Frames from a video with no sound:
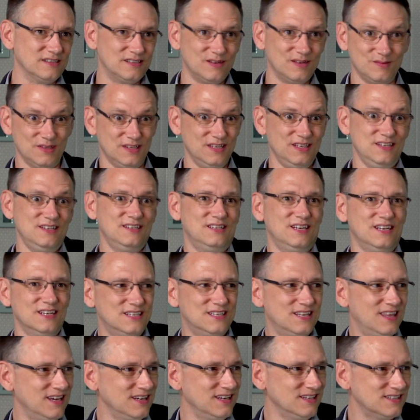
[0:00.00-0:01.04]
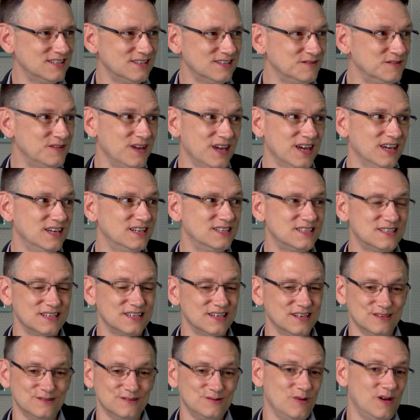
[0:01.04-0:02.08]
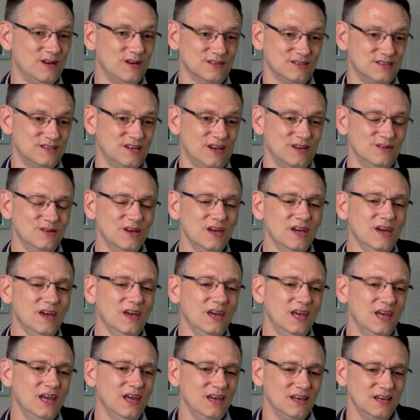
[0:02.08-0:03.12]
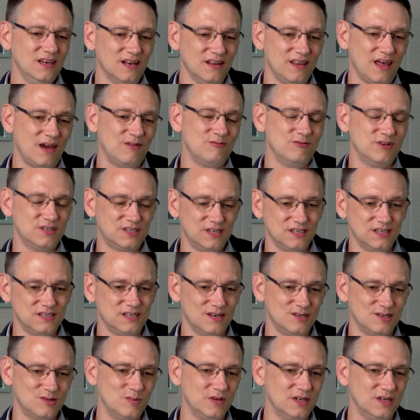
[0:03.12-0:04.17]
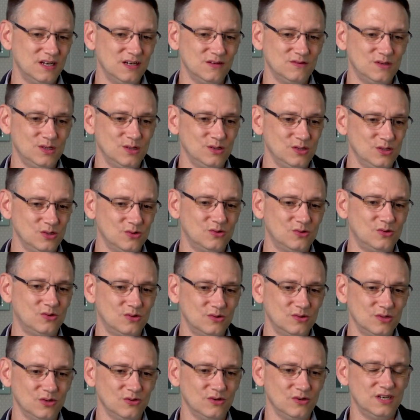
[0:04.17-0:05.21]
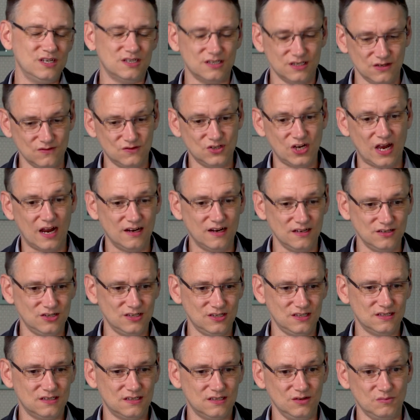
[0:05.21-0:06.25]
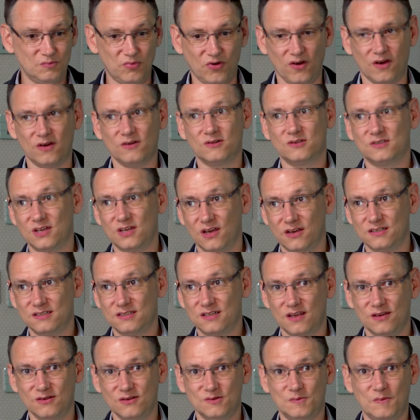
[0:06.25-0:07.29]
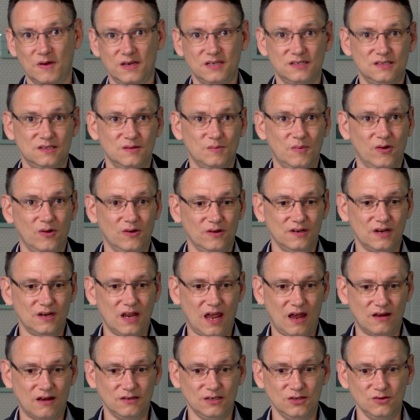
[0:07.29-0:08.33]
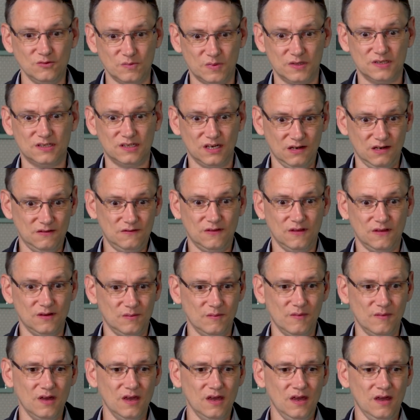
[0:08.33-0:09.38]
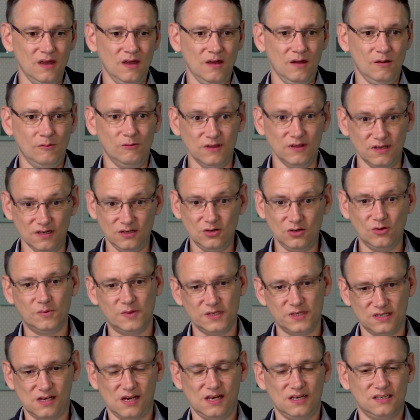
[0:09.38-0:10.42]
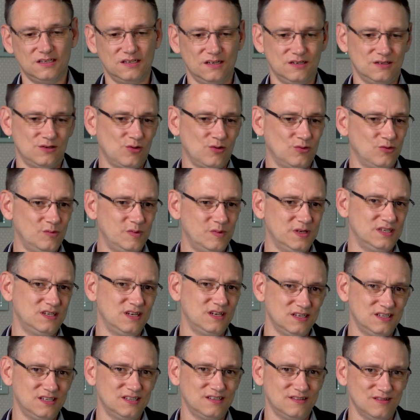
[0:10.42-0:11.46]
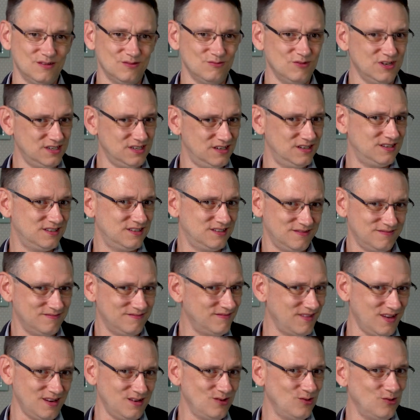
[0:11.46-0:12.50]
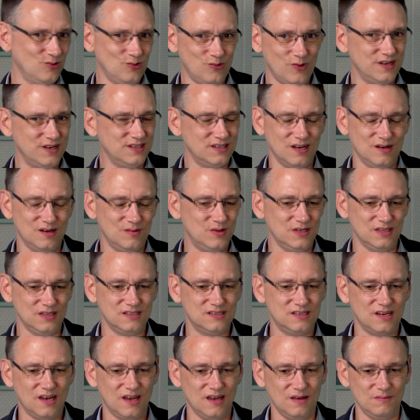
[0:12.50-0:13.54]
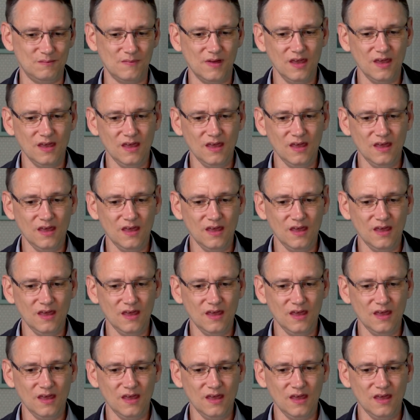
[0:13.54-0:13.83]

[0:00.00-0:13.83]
some of the easiest things to fix as well. So that risk assessment gives you your list of challenges. You prioritize those based upon how you perceive them within your business, because not all business, the risks are not always going to be the same.